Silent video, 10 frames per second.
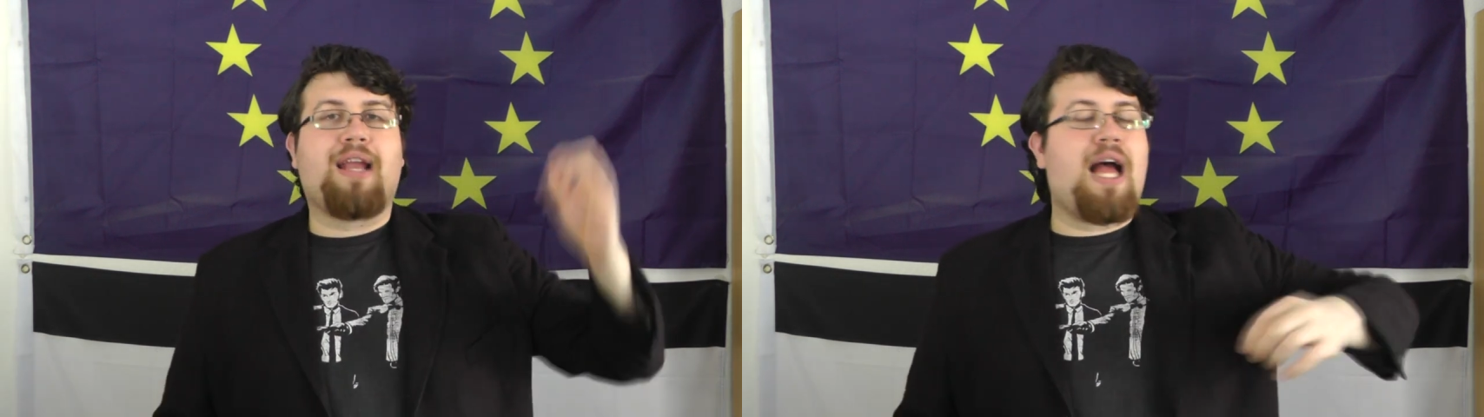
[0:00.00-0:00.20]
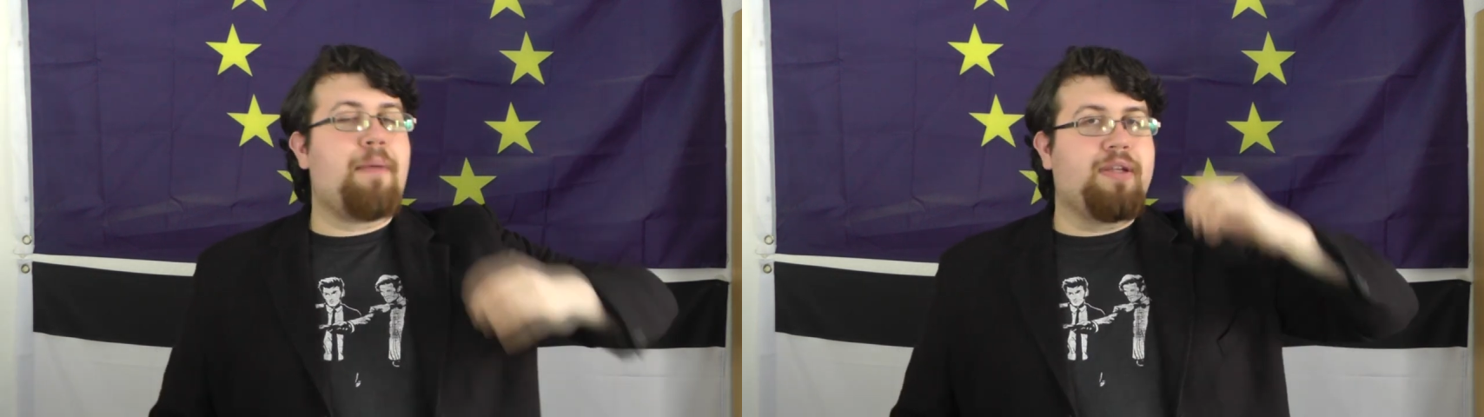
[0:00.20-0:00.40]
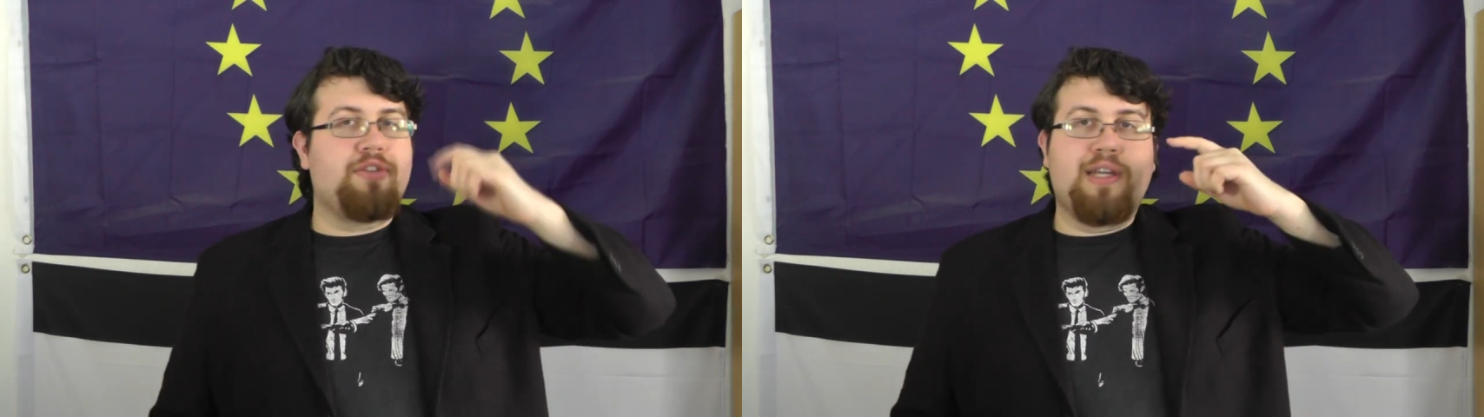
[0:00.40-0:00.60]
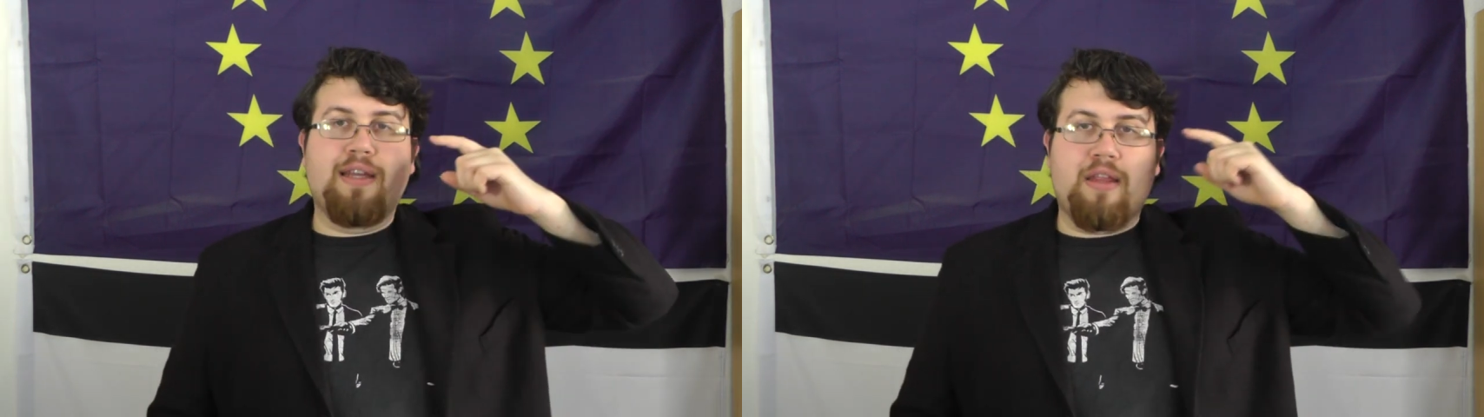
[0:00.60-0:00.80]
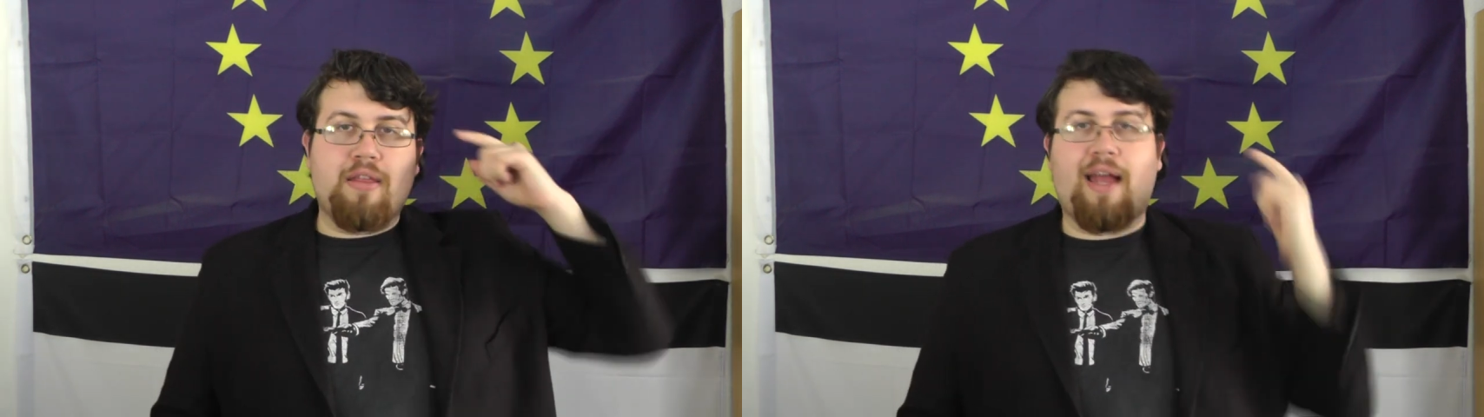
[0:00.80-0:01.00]
up and you hear
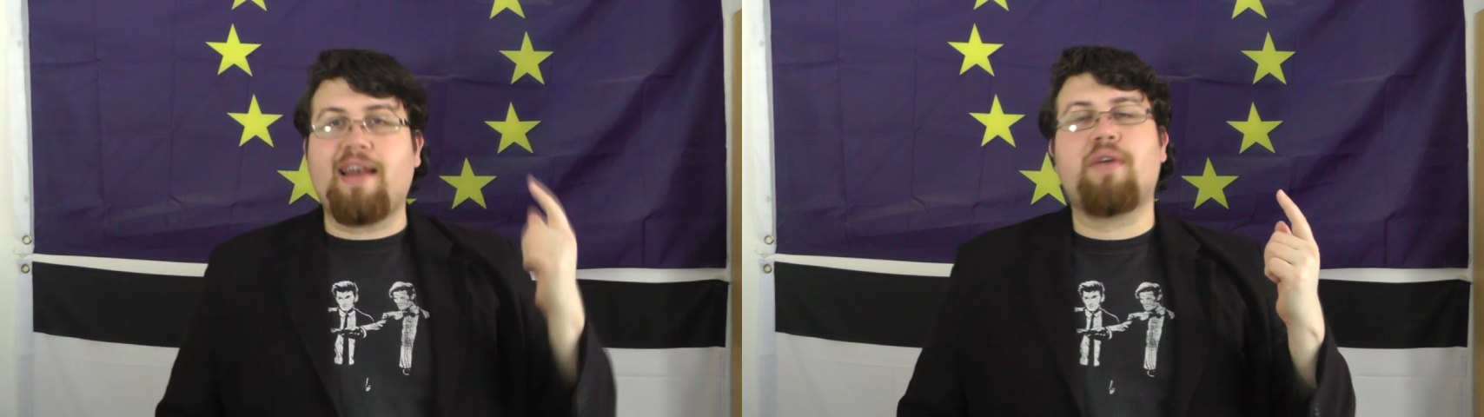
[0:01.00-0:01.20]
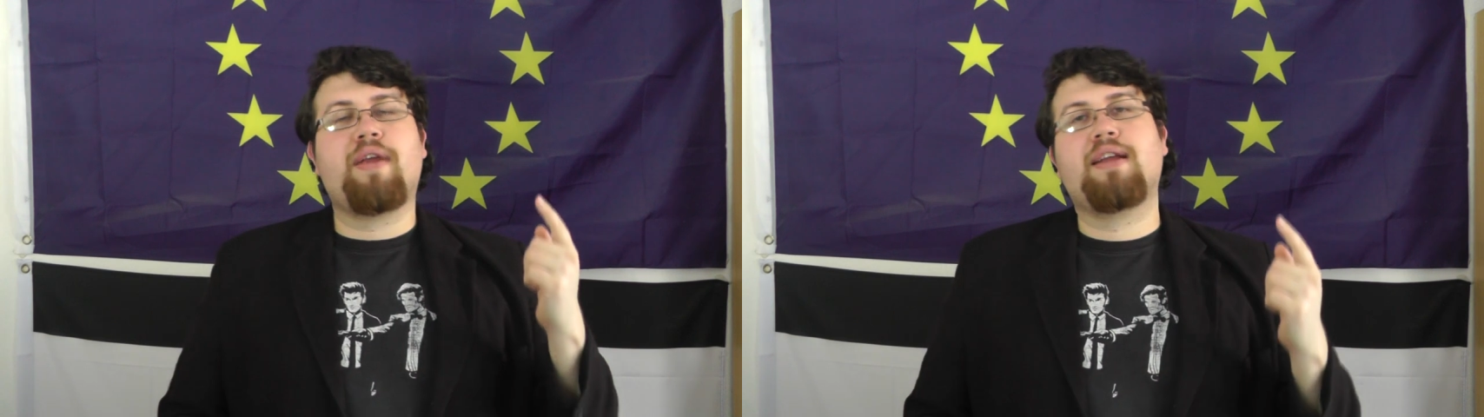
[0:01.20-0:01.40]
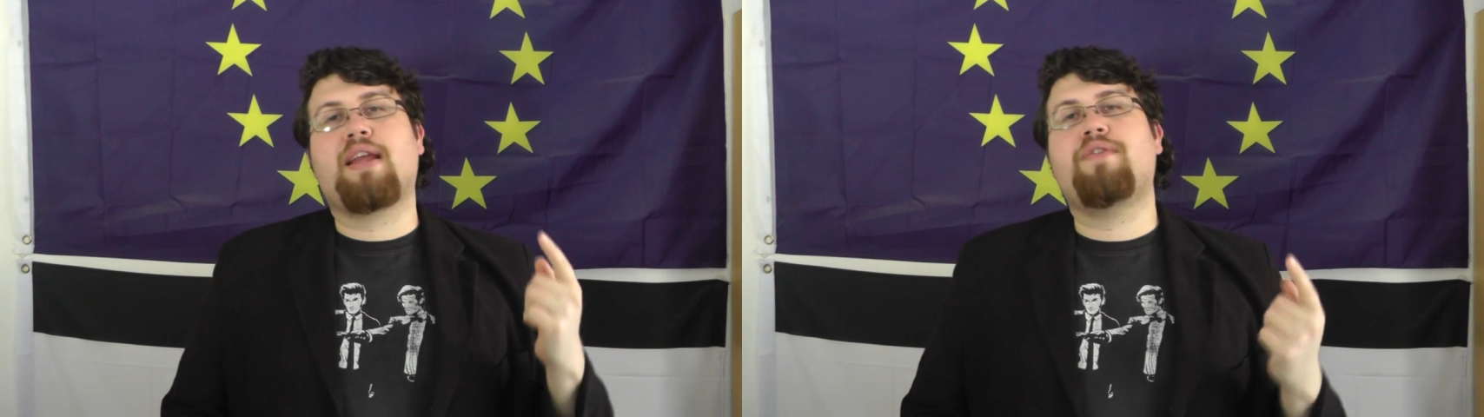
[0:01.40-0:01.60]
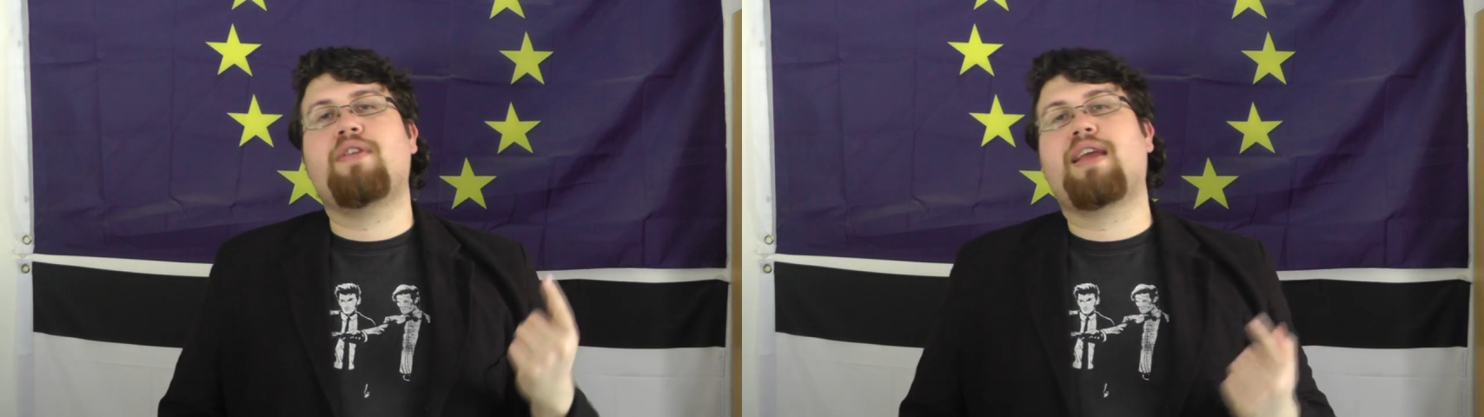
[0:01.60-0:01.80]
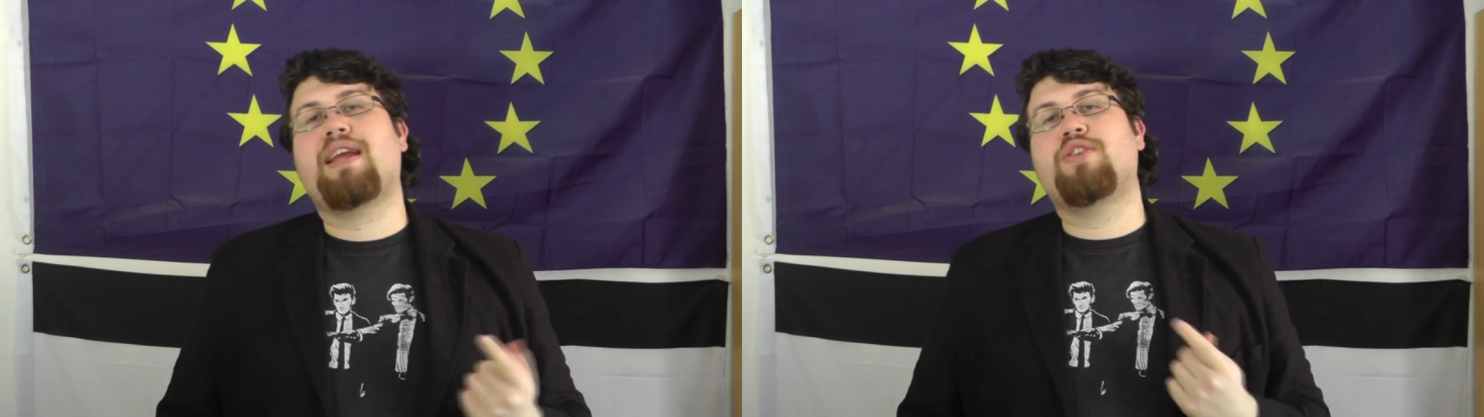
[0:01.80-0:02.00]
the thundering and
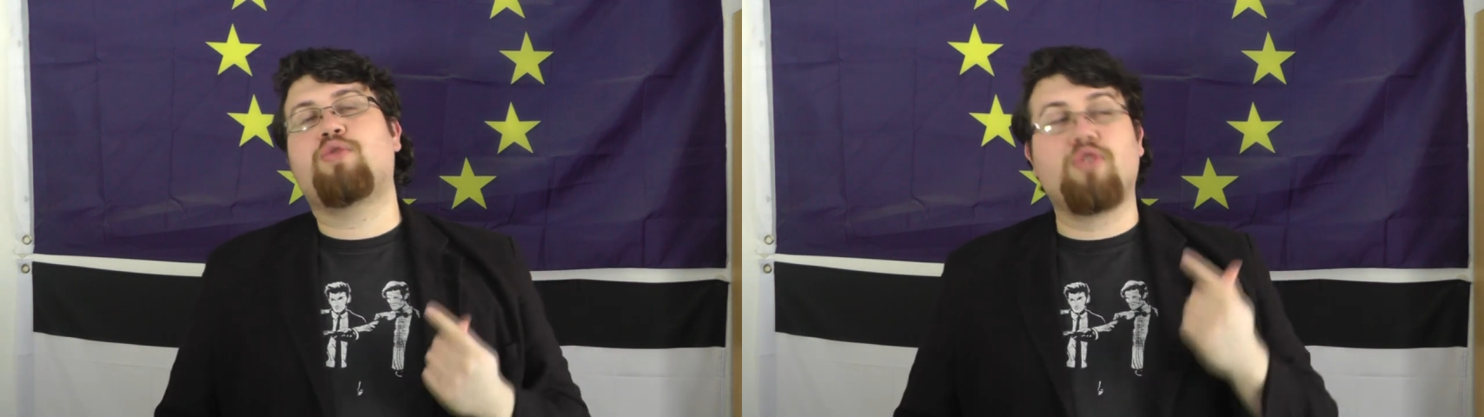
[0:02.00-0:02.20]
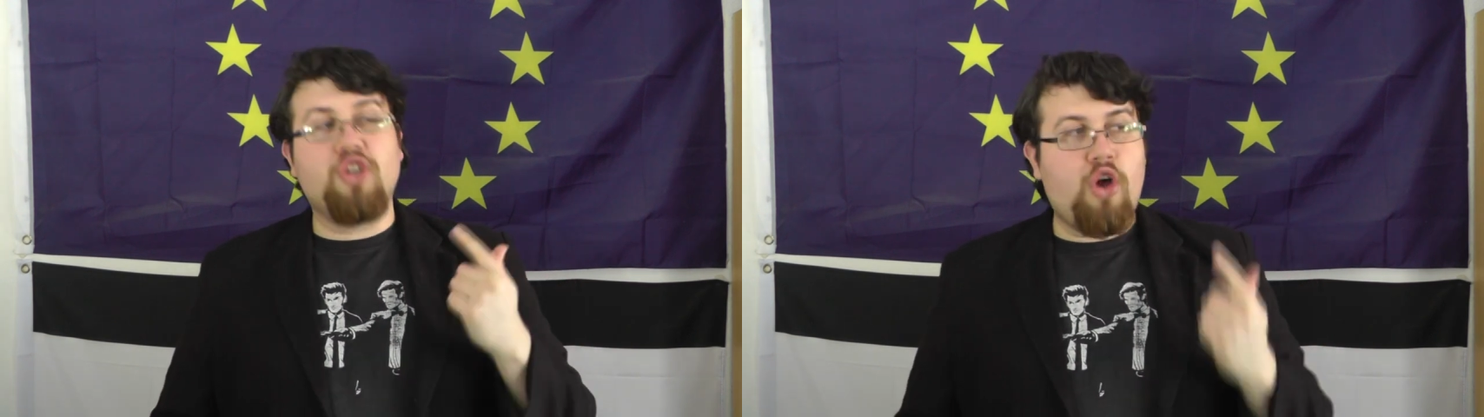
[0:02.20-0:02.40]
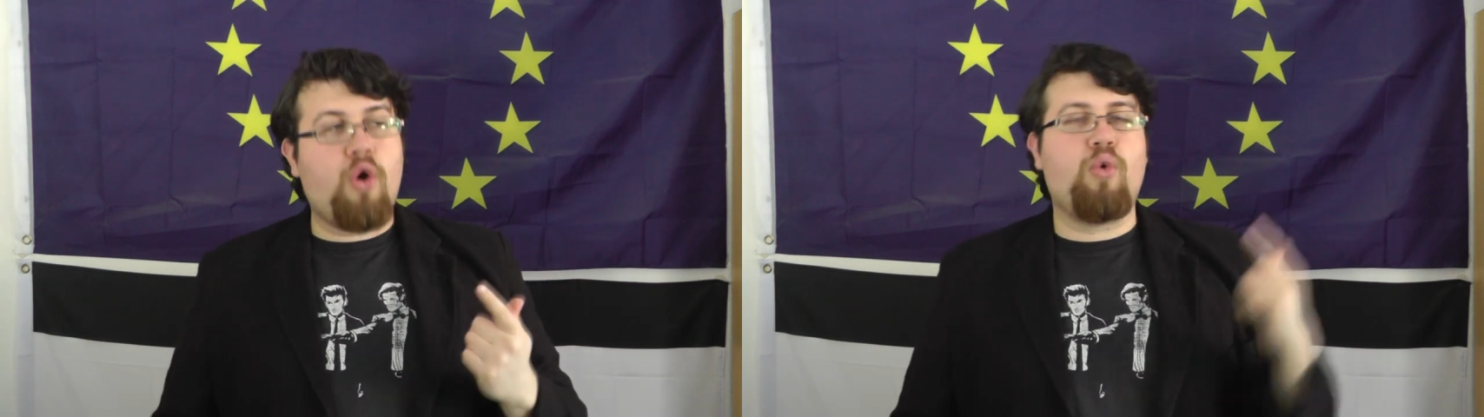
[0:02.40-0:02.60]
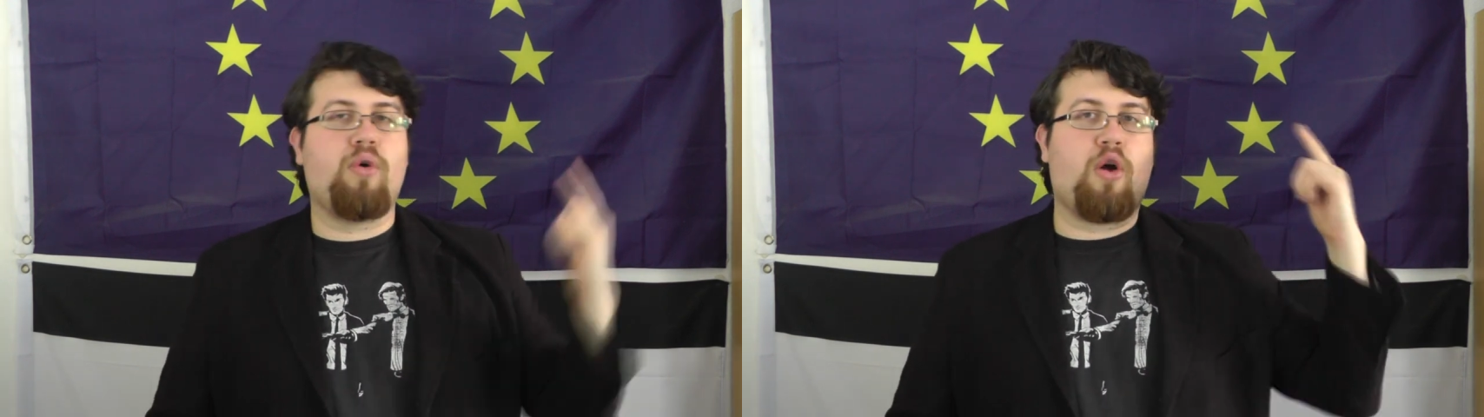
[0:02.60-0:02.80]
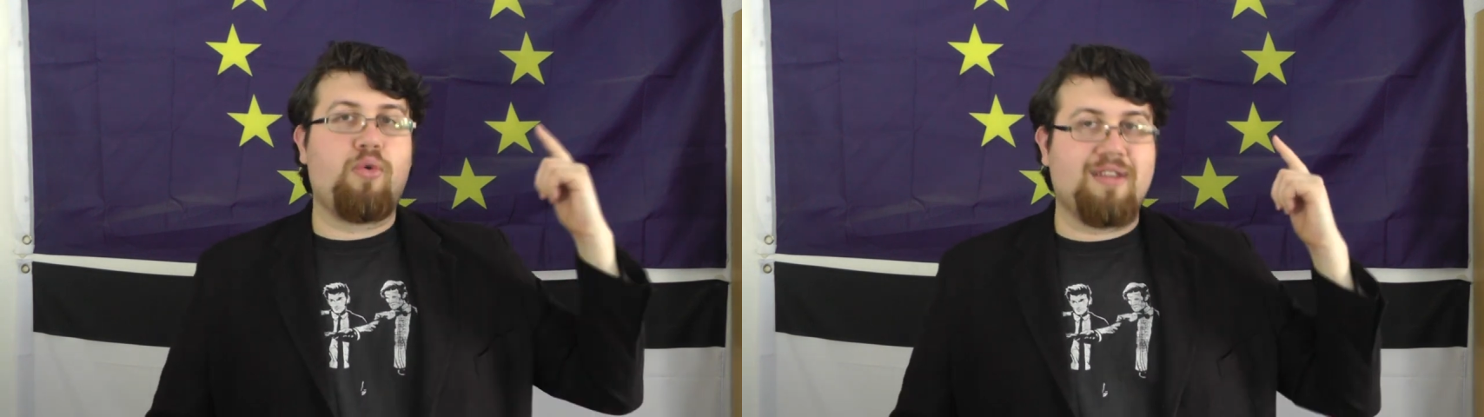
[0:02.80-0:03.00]
everything, you
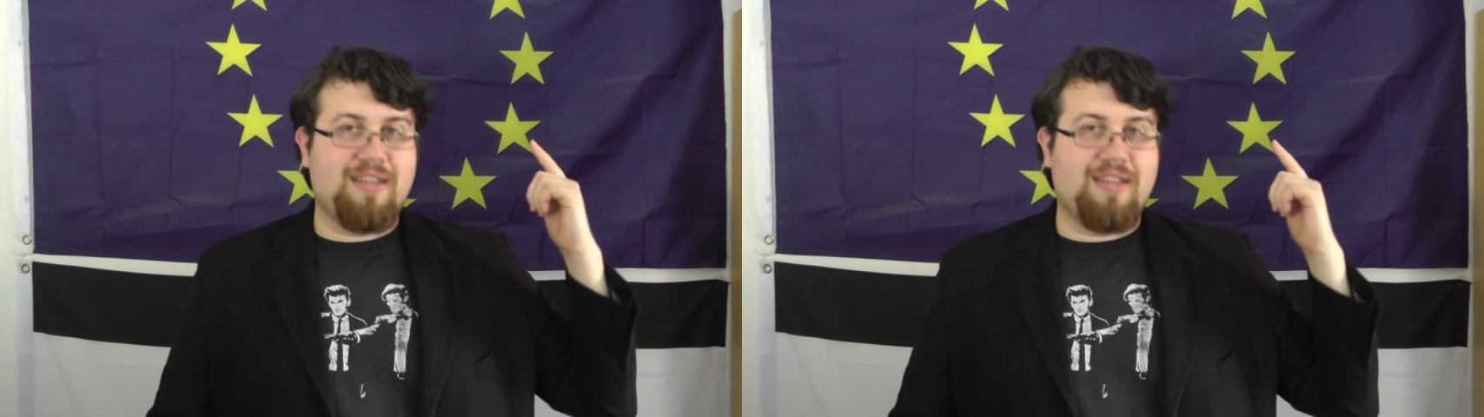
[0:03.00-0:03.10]
know, oh,